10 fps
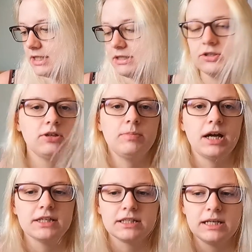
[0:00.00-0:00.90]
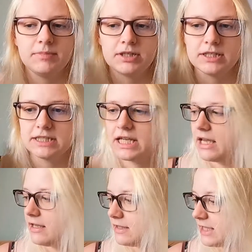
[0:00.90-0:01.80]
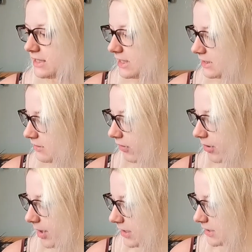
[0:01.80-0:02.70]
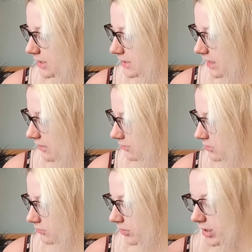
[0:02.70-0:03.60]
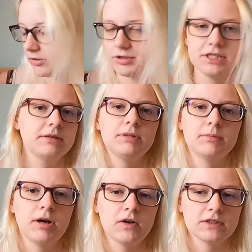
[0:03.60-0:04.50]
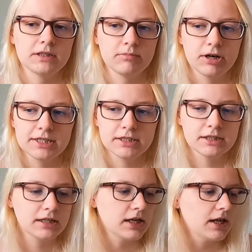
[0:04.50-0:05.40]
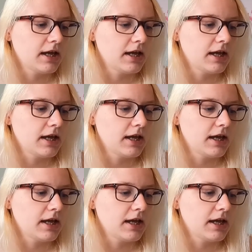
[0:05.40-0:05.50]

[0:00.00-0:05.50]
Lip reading: these two personally because this is a romance and sounds really interesting with the past and the present.